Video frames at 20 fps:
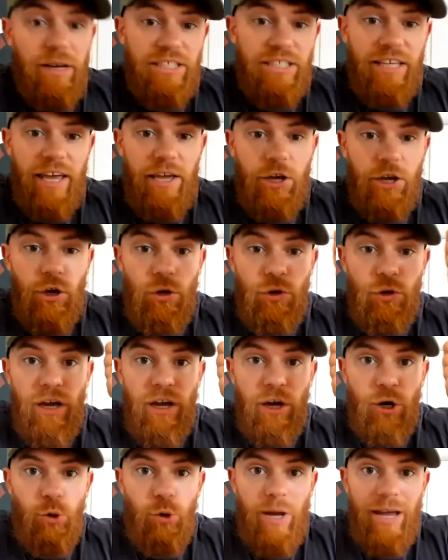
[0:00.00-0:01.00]
you must
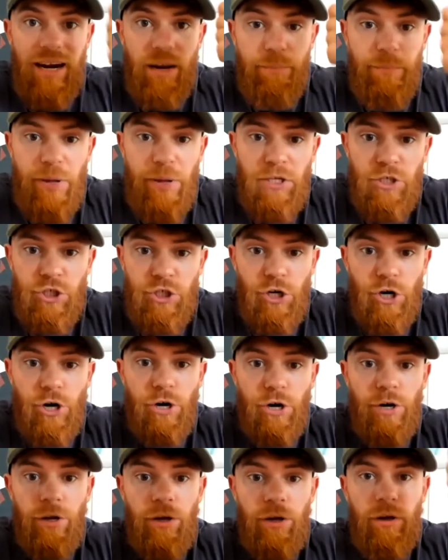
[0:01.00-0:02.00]
get good at creating a
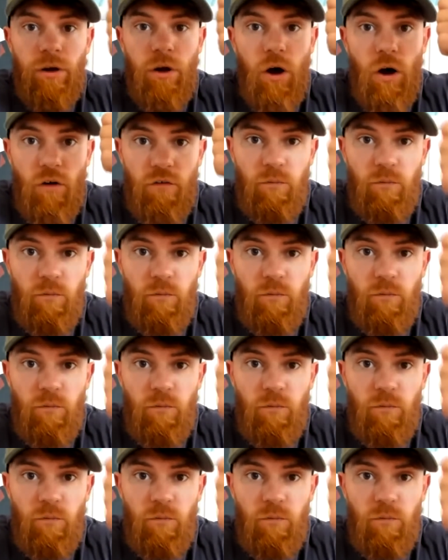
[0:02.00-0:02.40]
picture